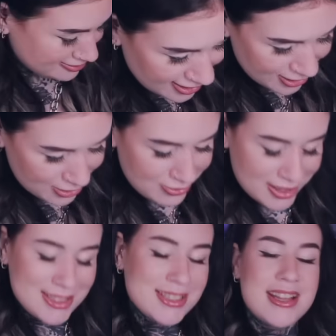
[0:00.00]
Oh
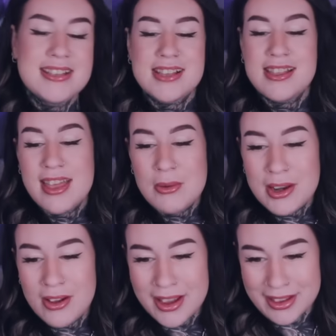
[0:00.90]
my days, and they
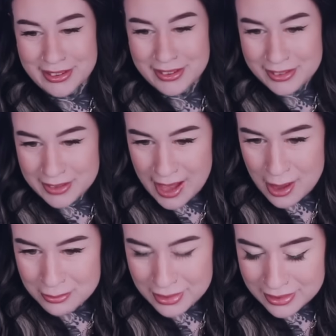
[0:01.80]
were lying. Yeah,
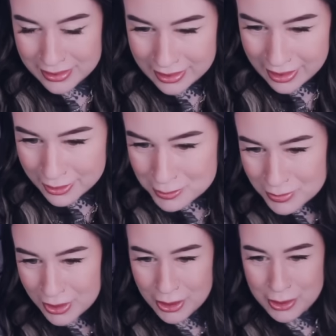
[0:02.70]
okay.
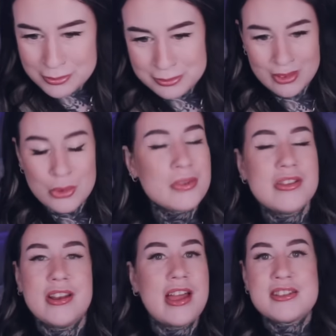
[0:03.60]
Um, all of
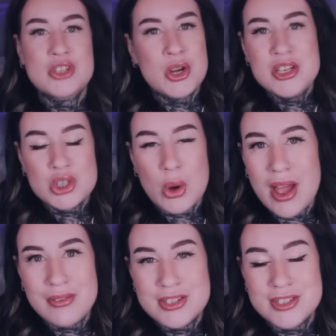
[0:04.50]
the like screenshot
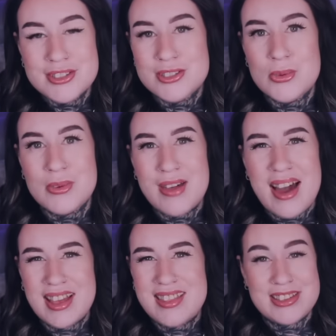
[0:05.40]
evidence and all of that,
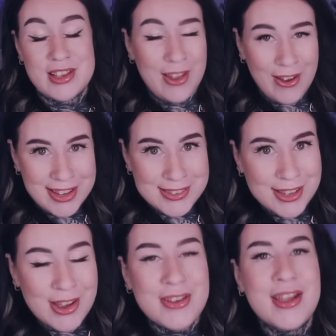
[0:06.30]
that, that's a lie, is
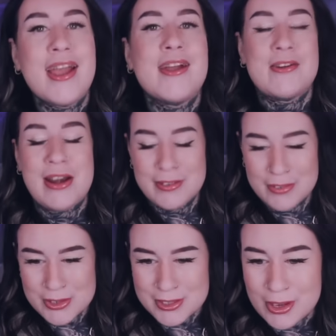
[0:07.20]
it? Okay, great,
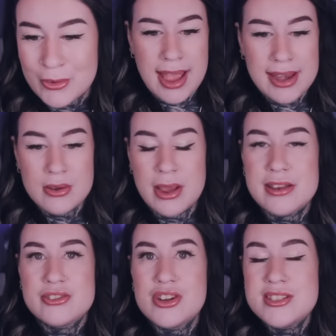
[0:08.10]
good to know.
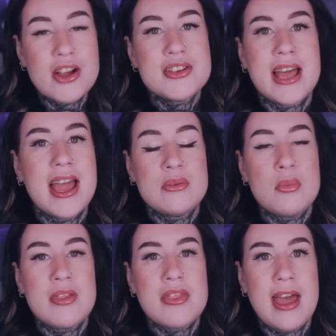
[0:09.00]
Anyway, Teresa goes ahead
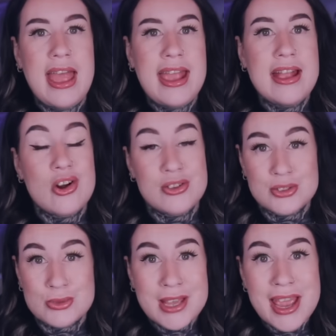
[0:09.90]
with a
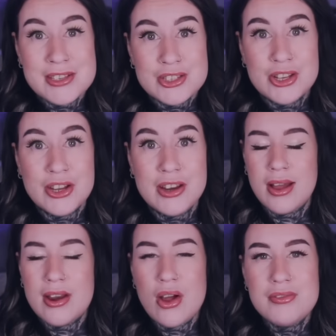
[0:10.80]
consultation,
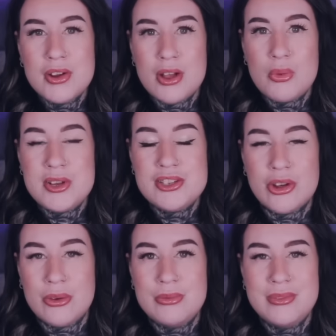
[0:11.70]
and I feel like we
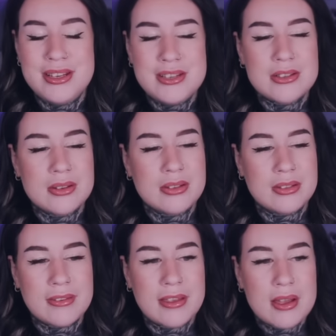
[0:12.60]
don't need to
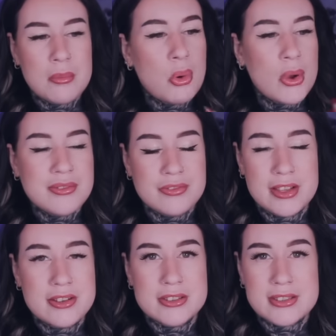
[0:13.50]
like point
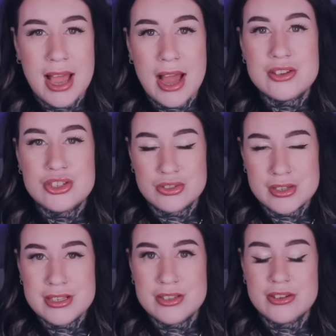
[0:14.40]
fingers at
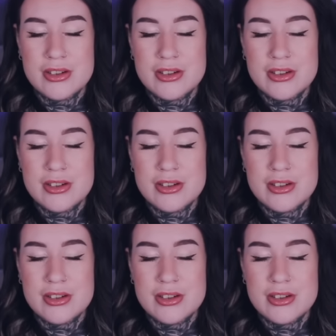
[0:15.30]
Teresa